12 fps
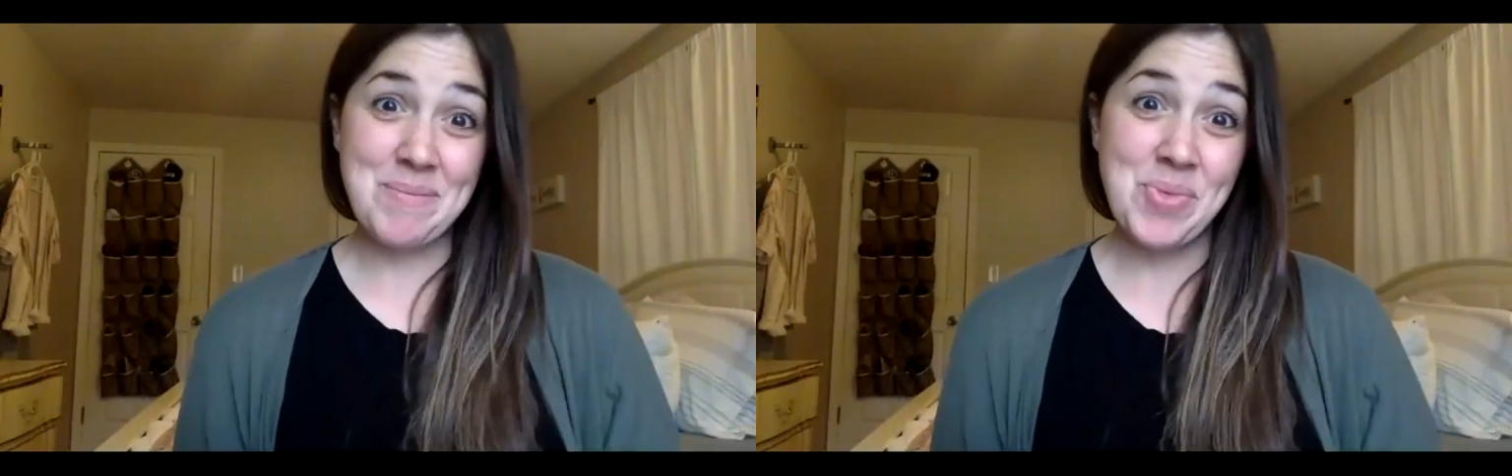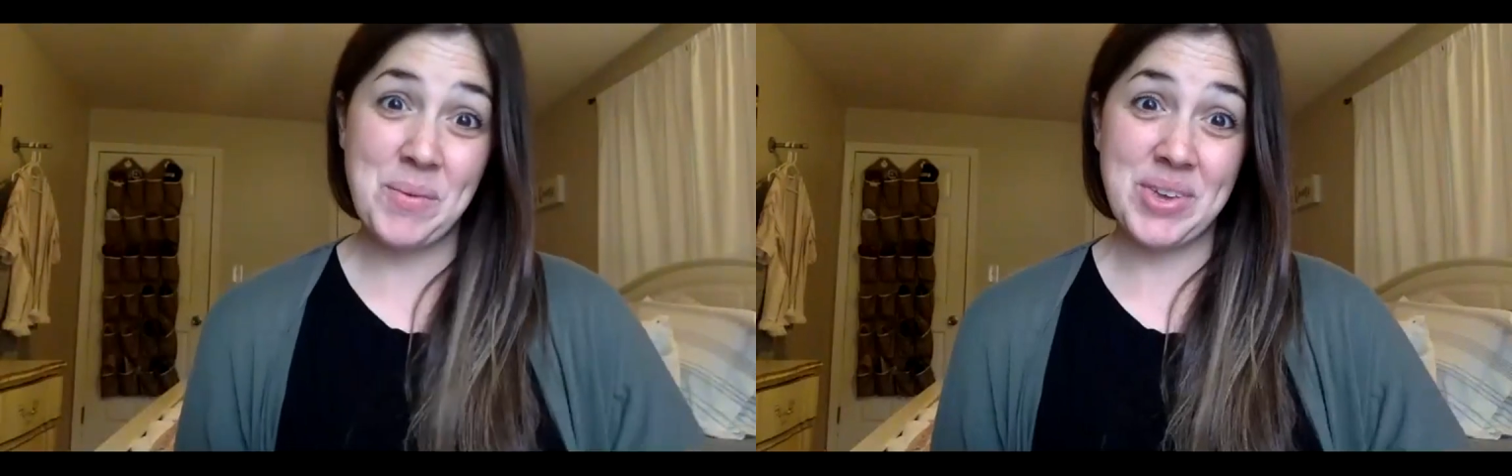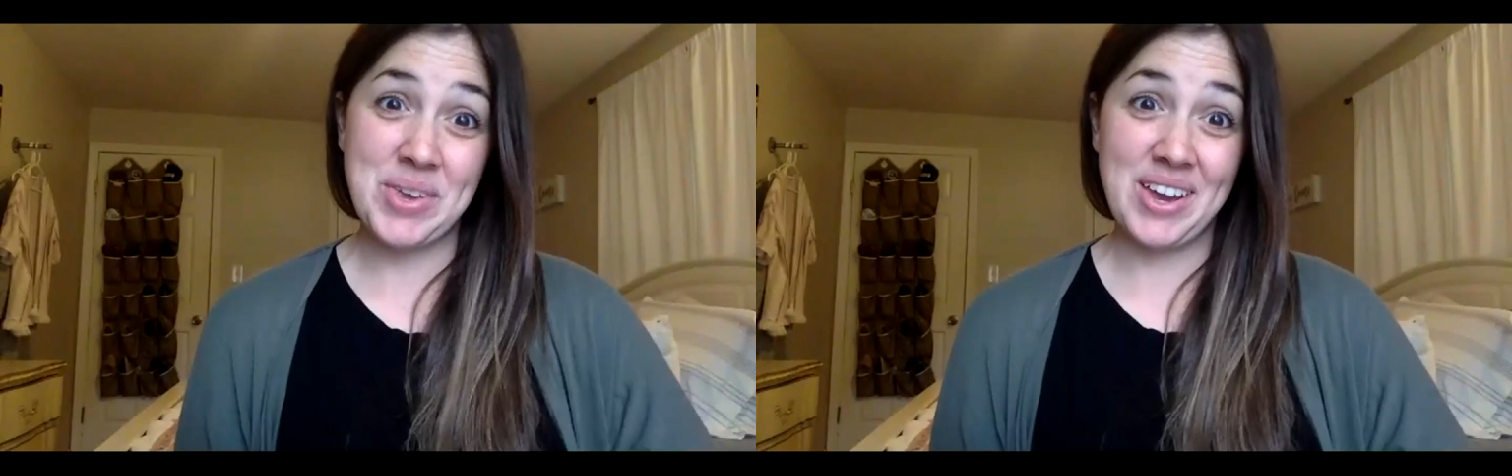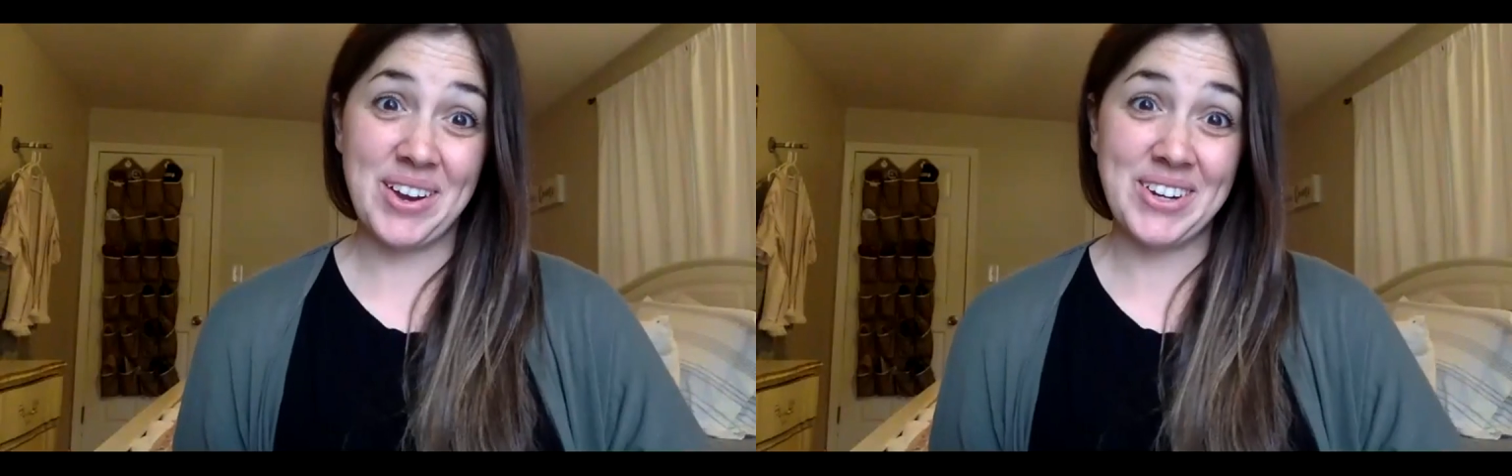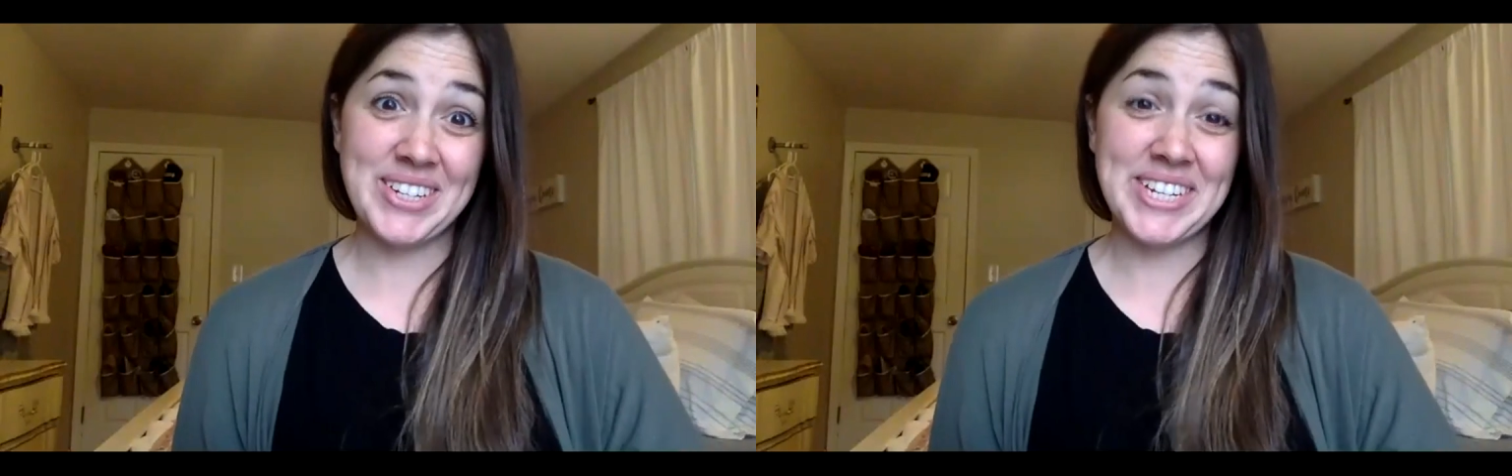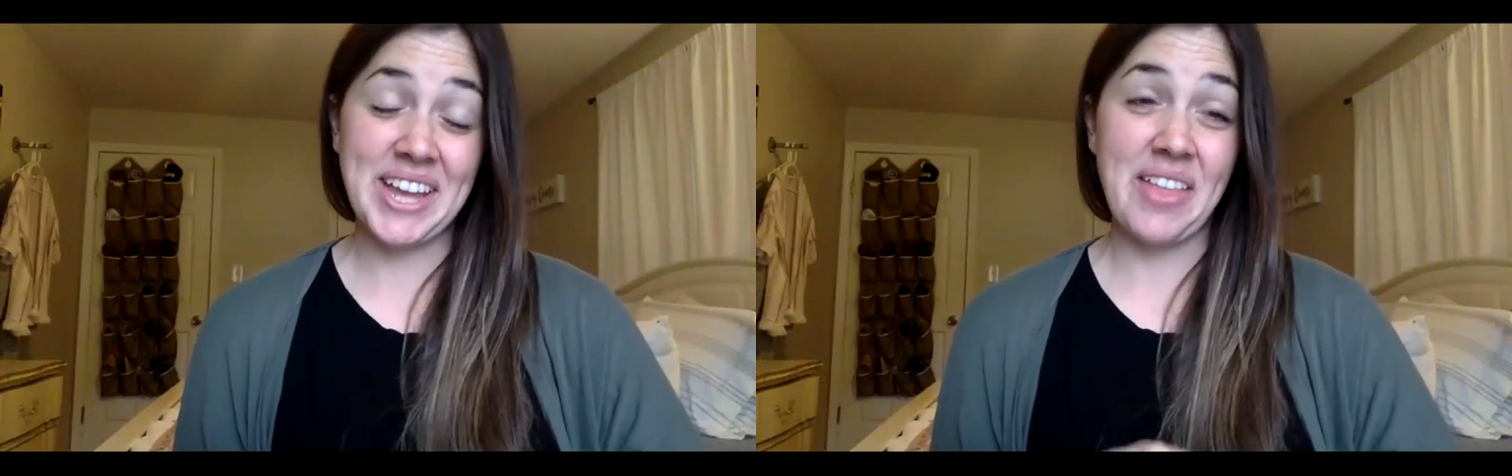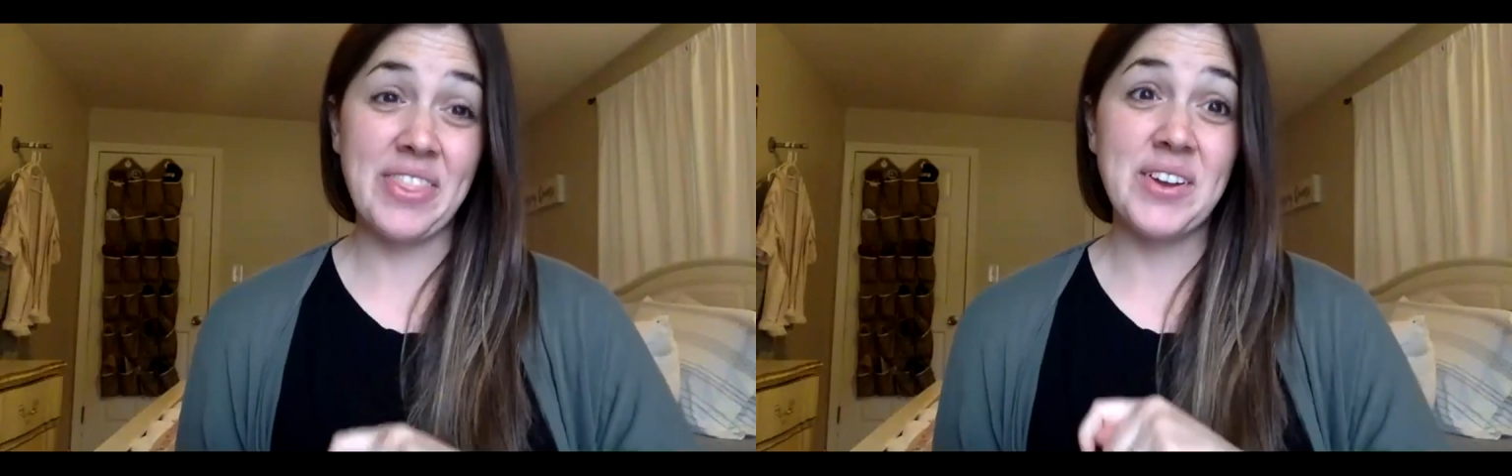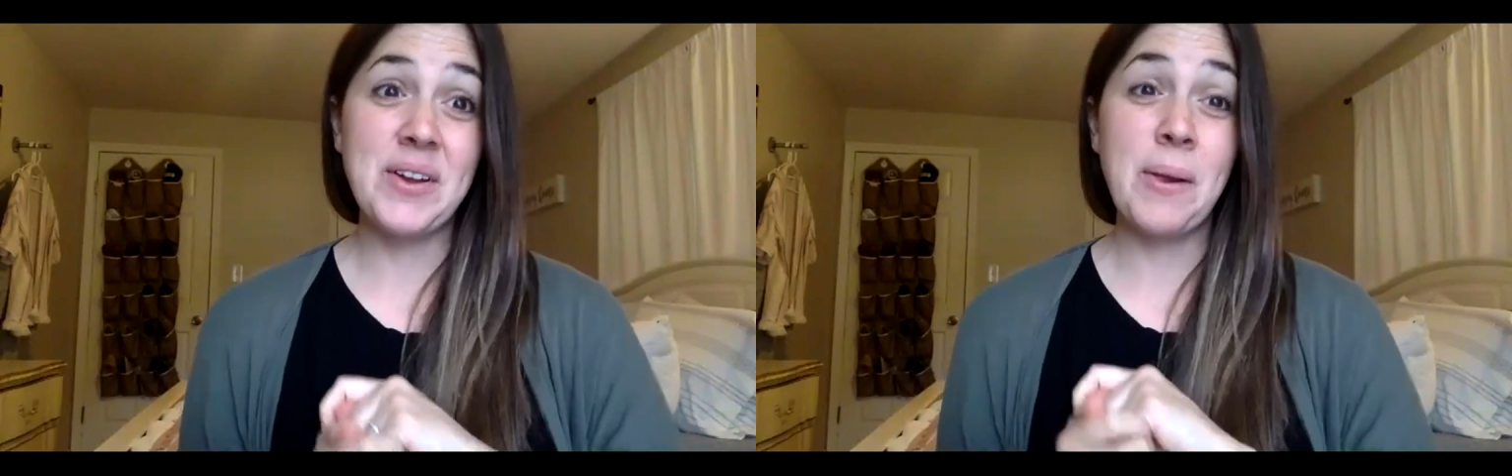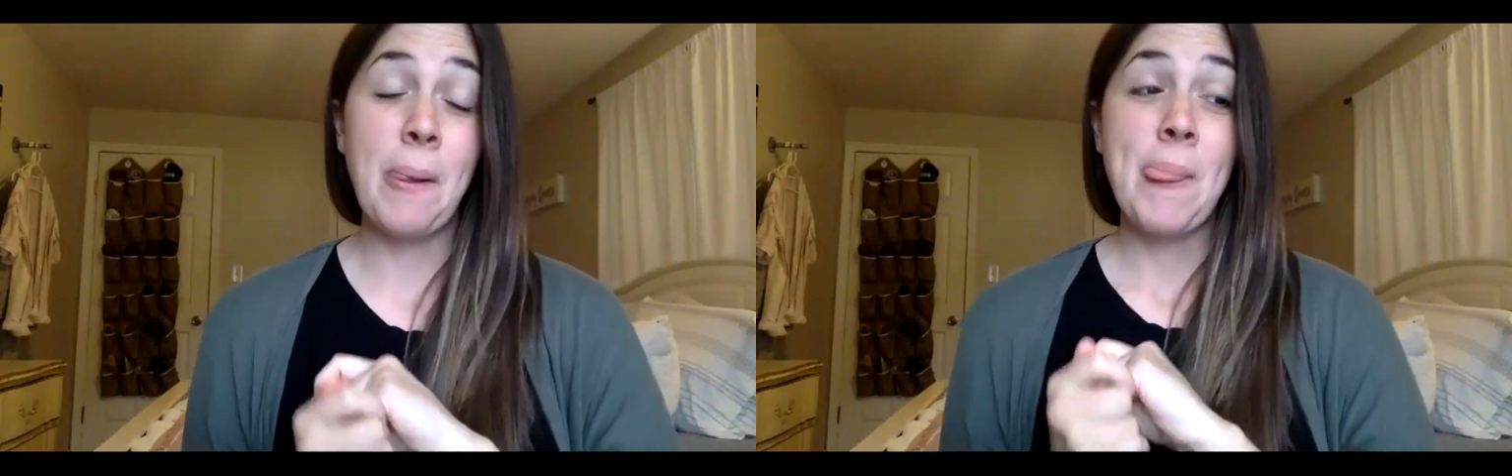that we are
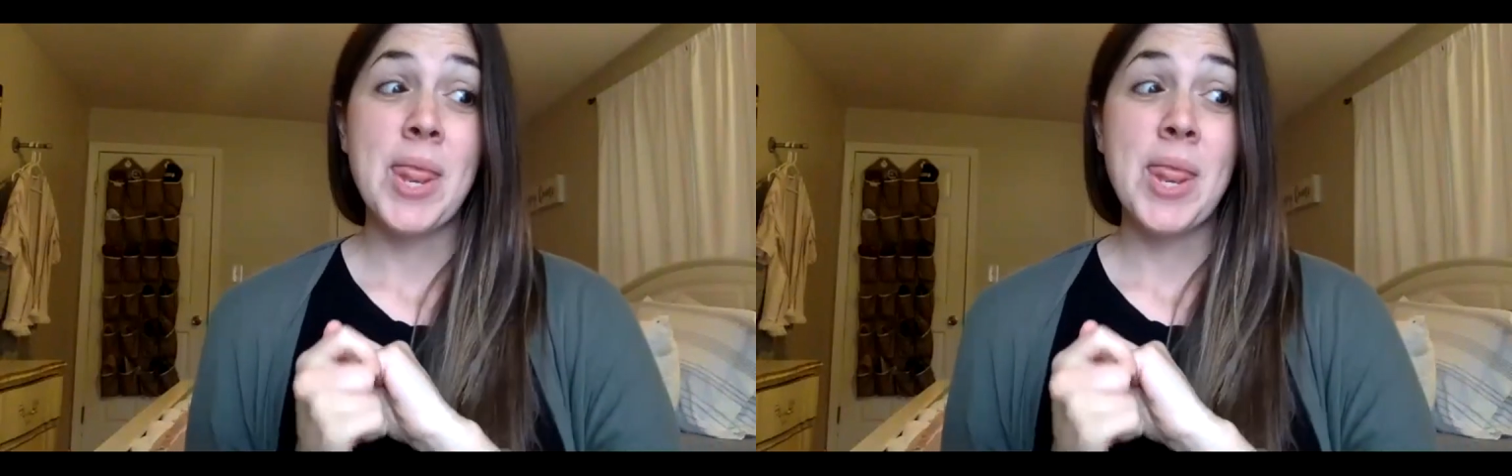together.